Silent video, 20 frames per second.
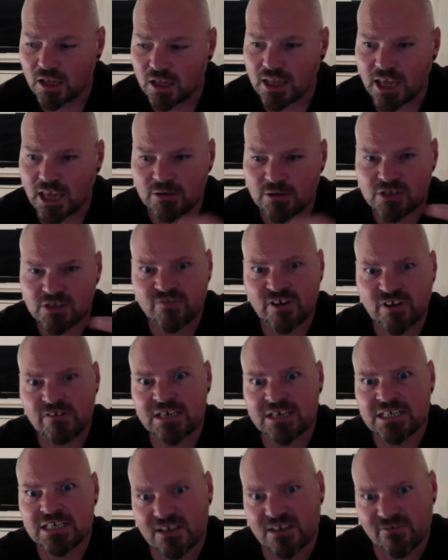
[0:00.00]
It's a
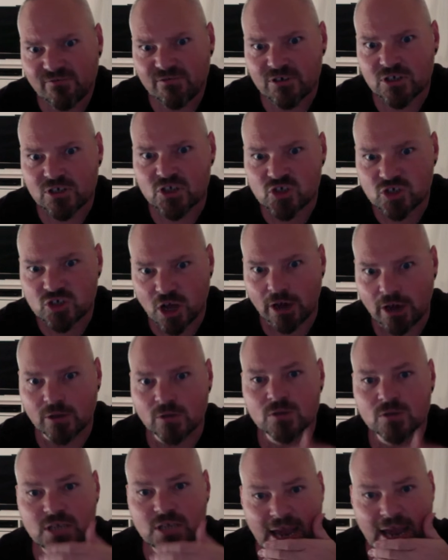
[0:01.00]
very different
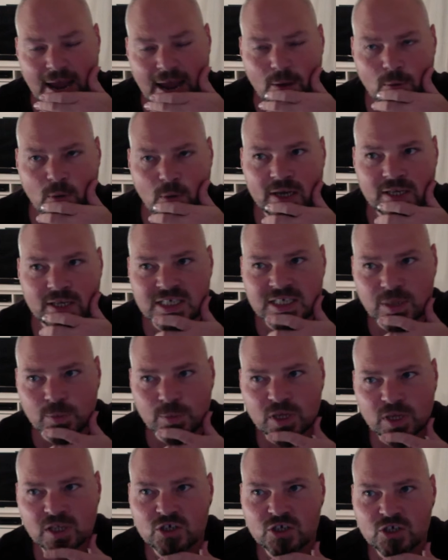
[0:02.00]
style to how I
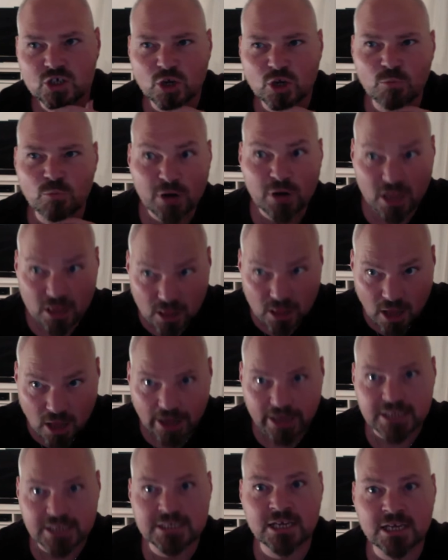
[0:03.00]
typically shoot, but I
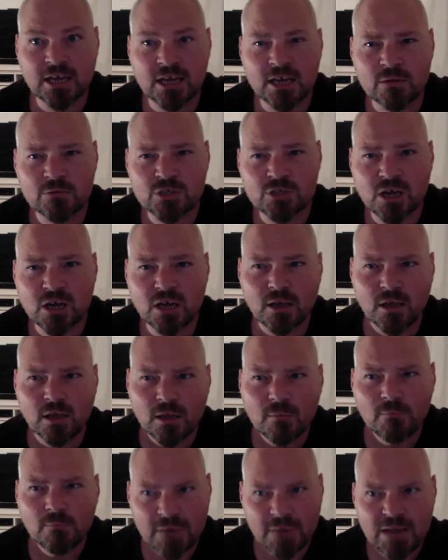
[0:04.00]
liked it. And I was like,
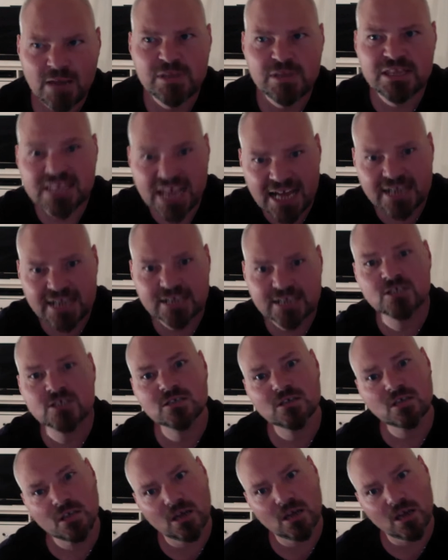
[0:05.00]
maybe
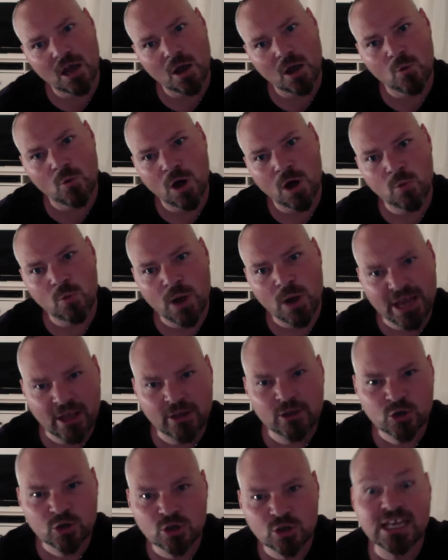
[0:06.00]
that's a, a way I
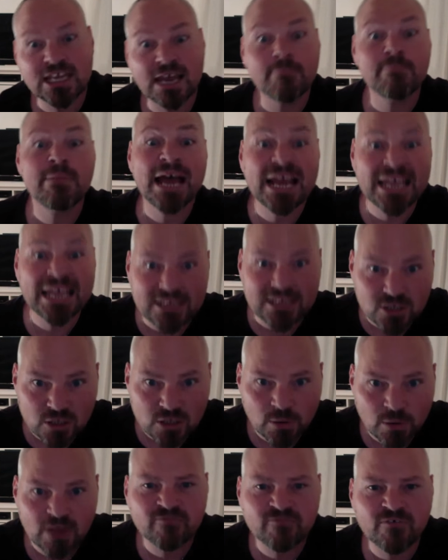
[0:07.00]
could get back
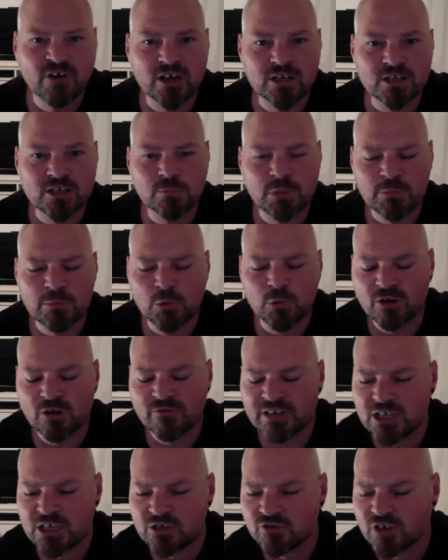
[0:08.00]
into it and find a bit more of
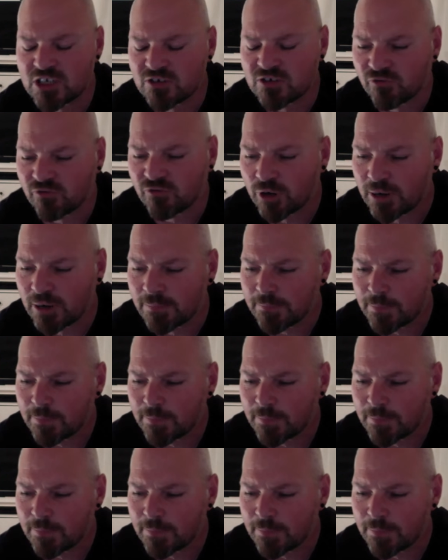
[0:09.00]
an interest for it.